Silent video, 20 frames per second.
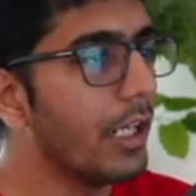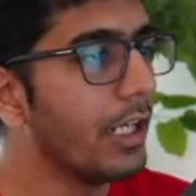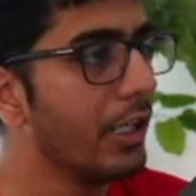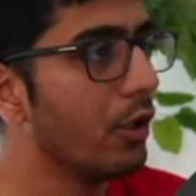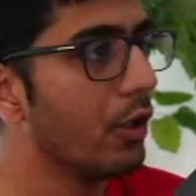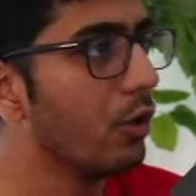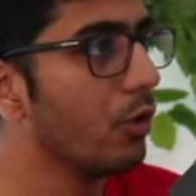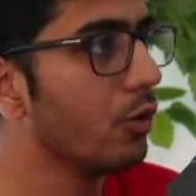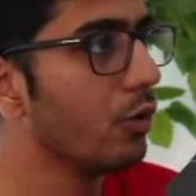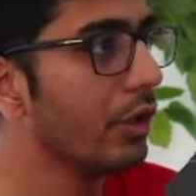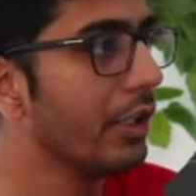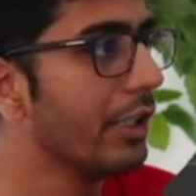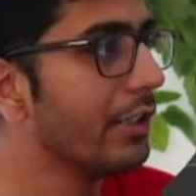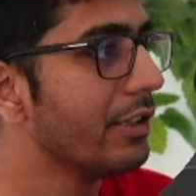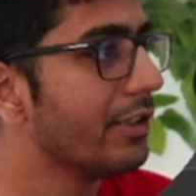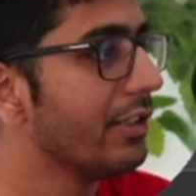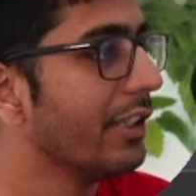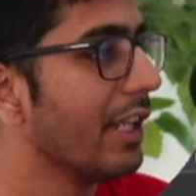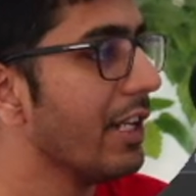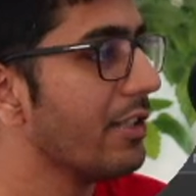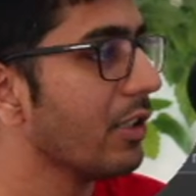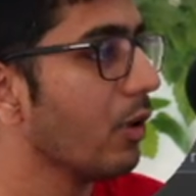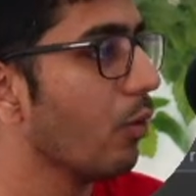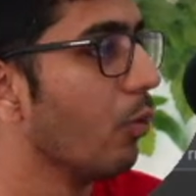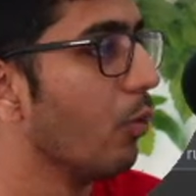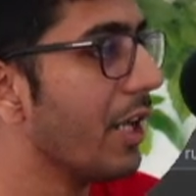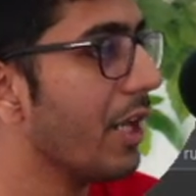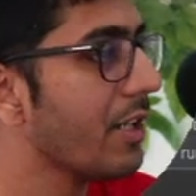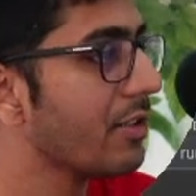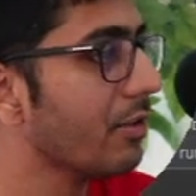do is there is a
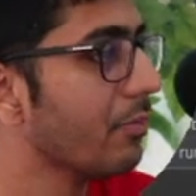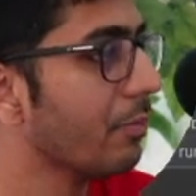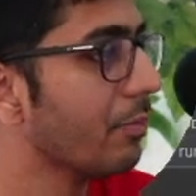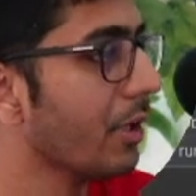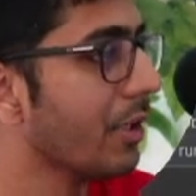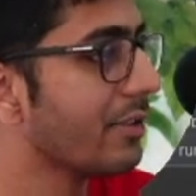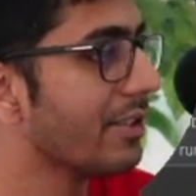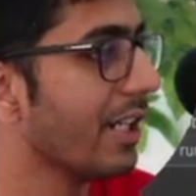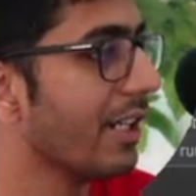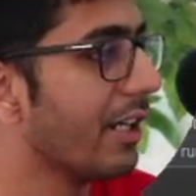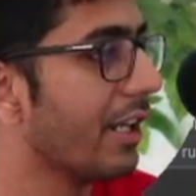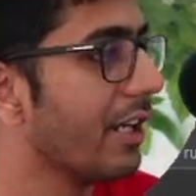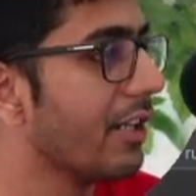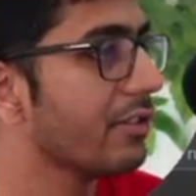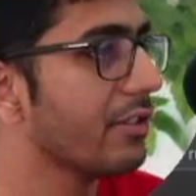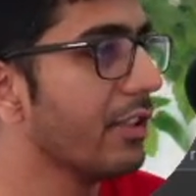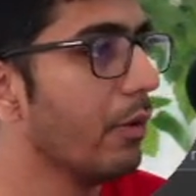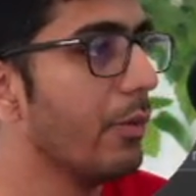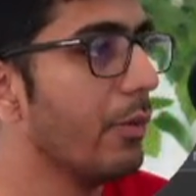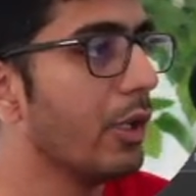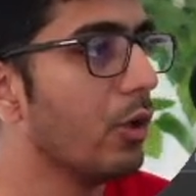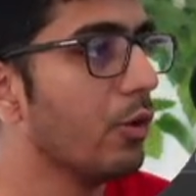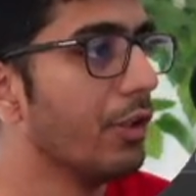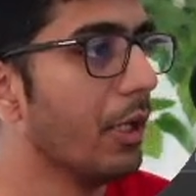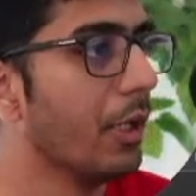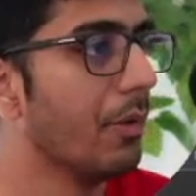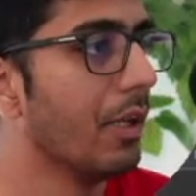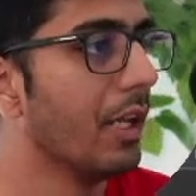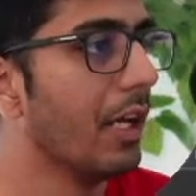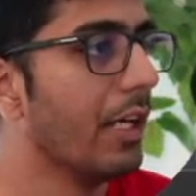very simple settings that we could
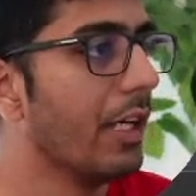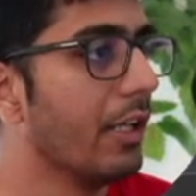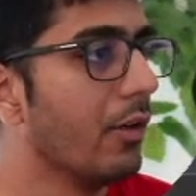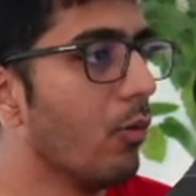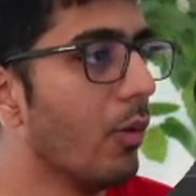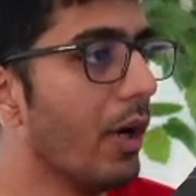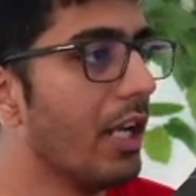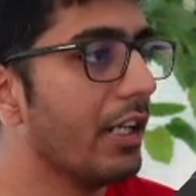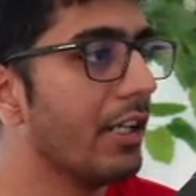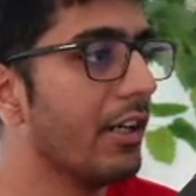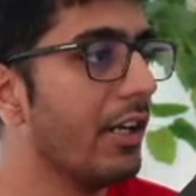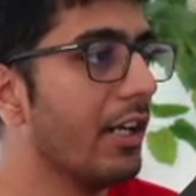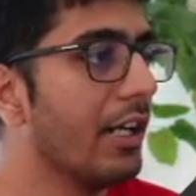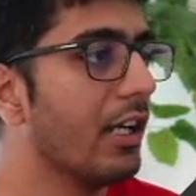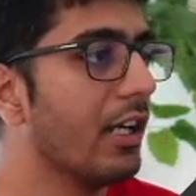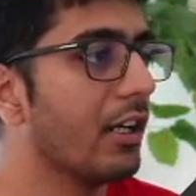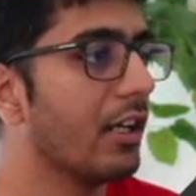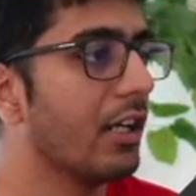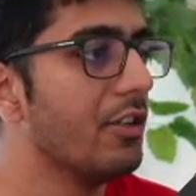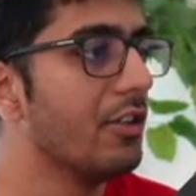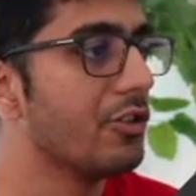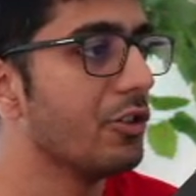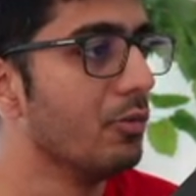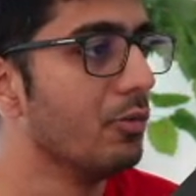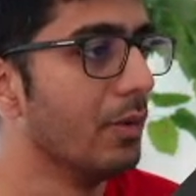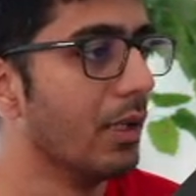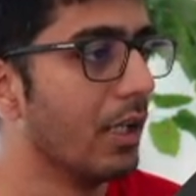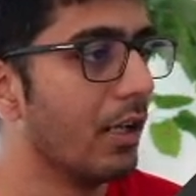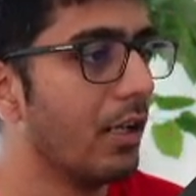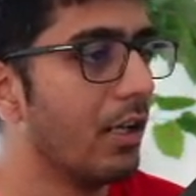apply while creating a consumer.
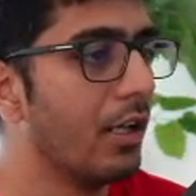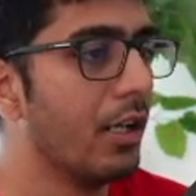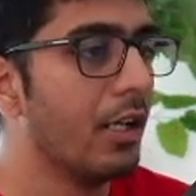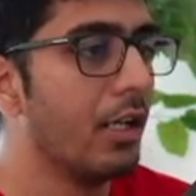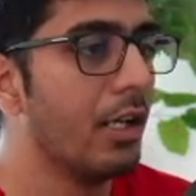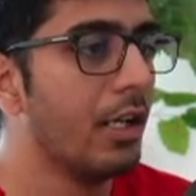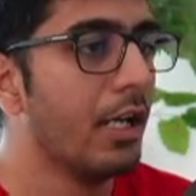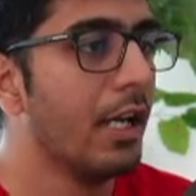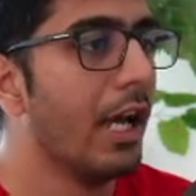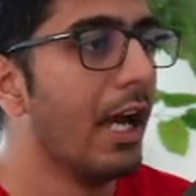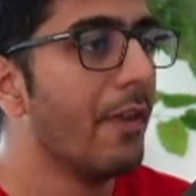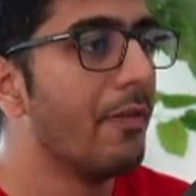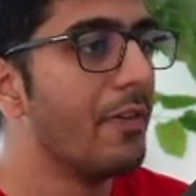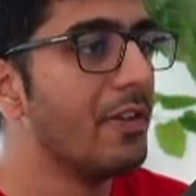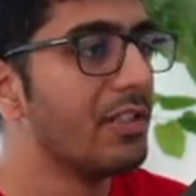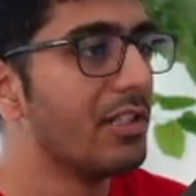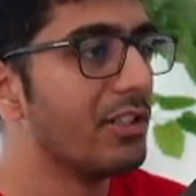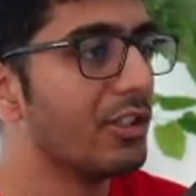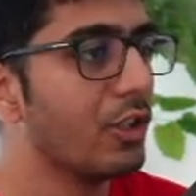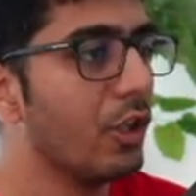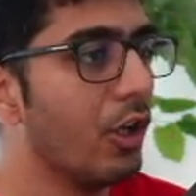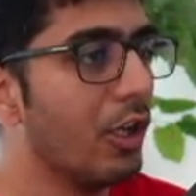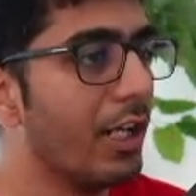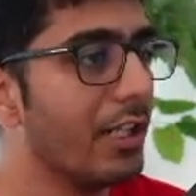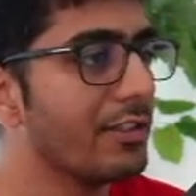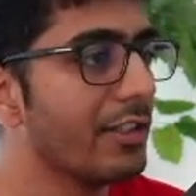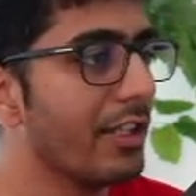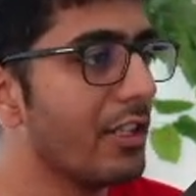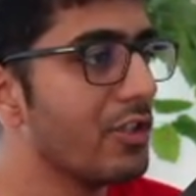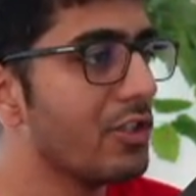And this is called
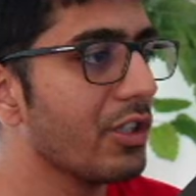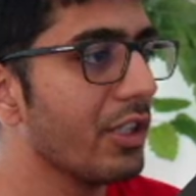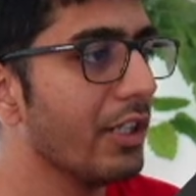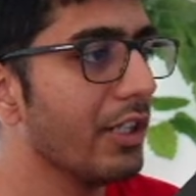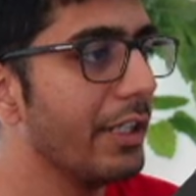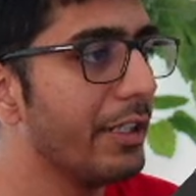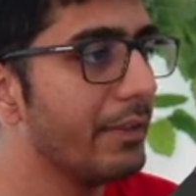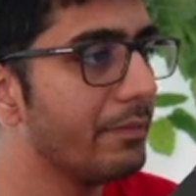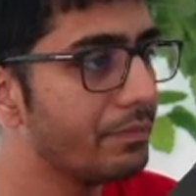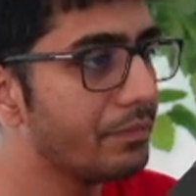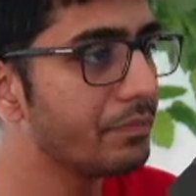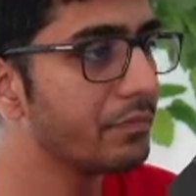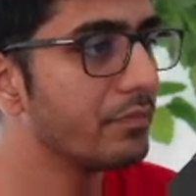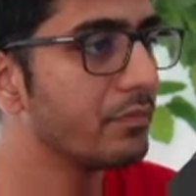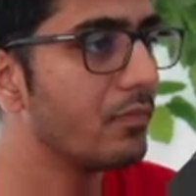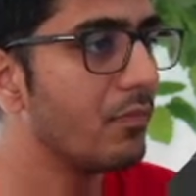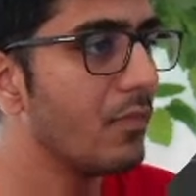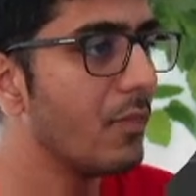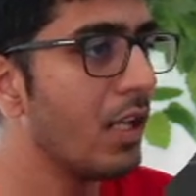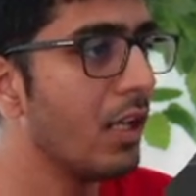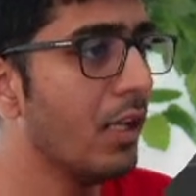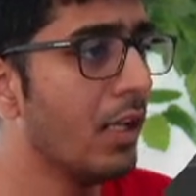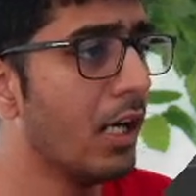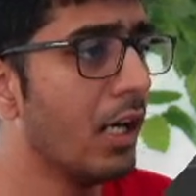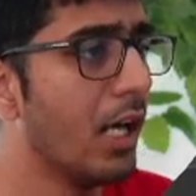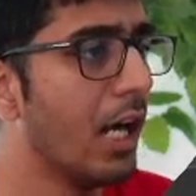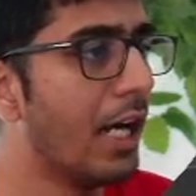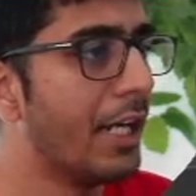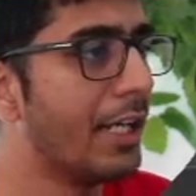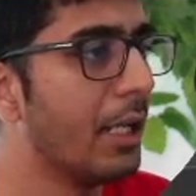essentially
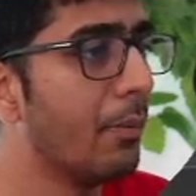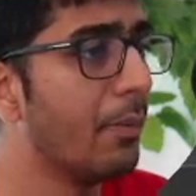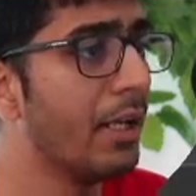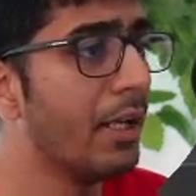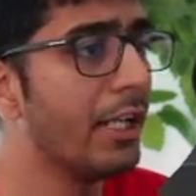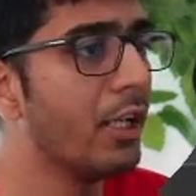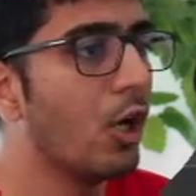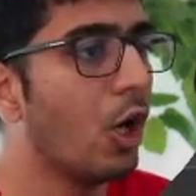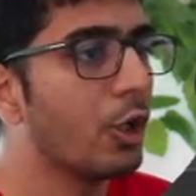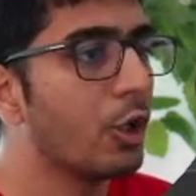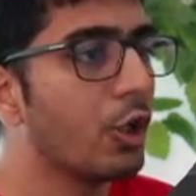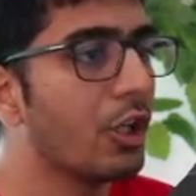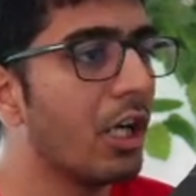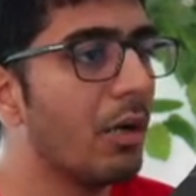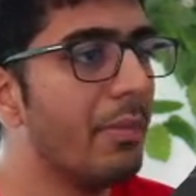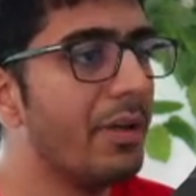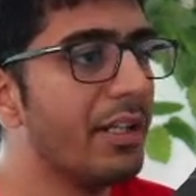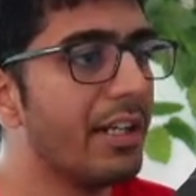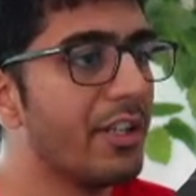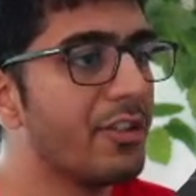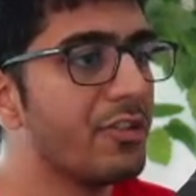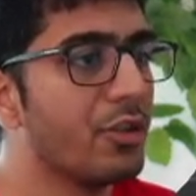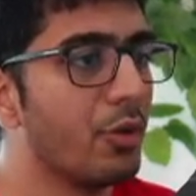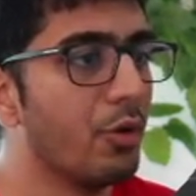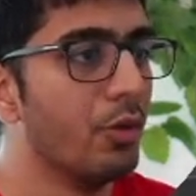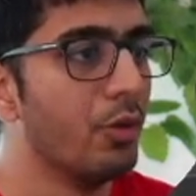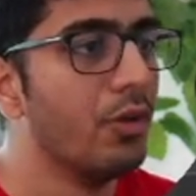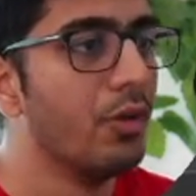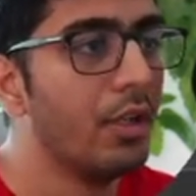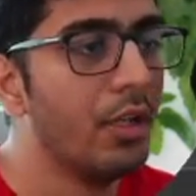enabling auto commit as true.
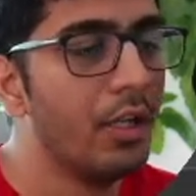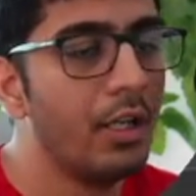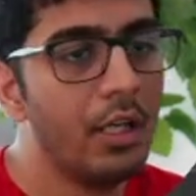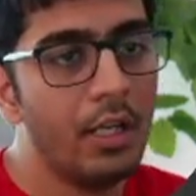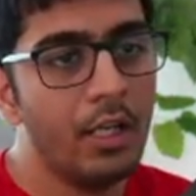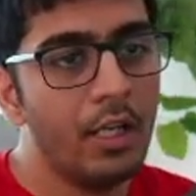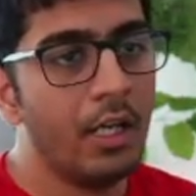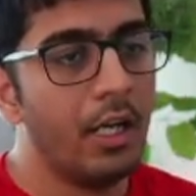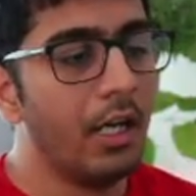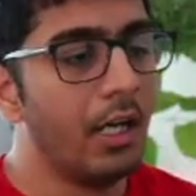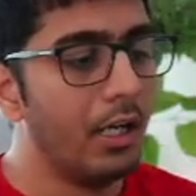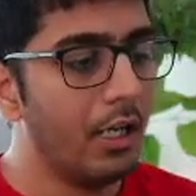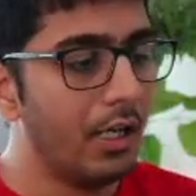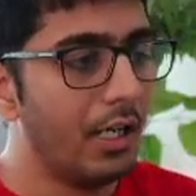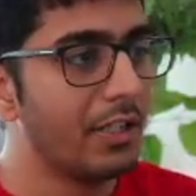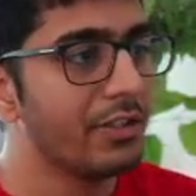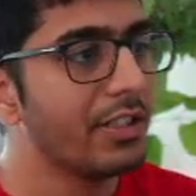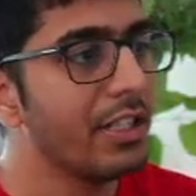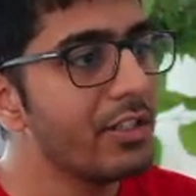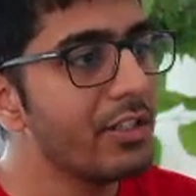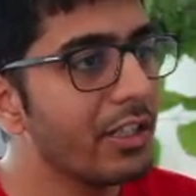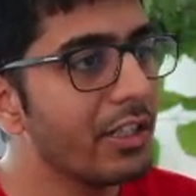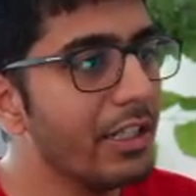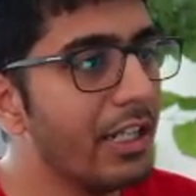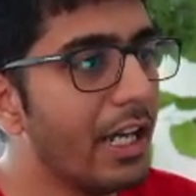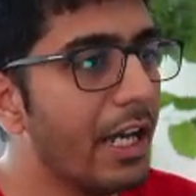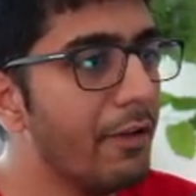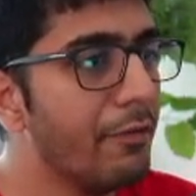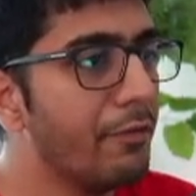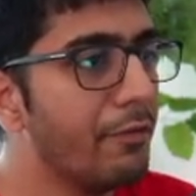Uh, essentially, I
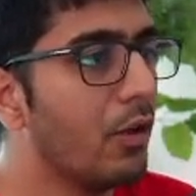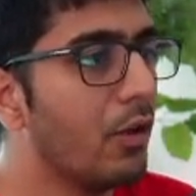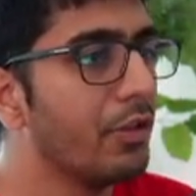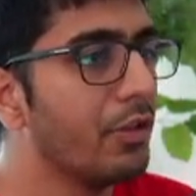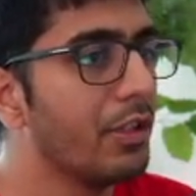found this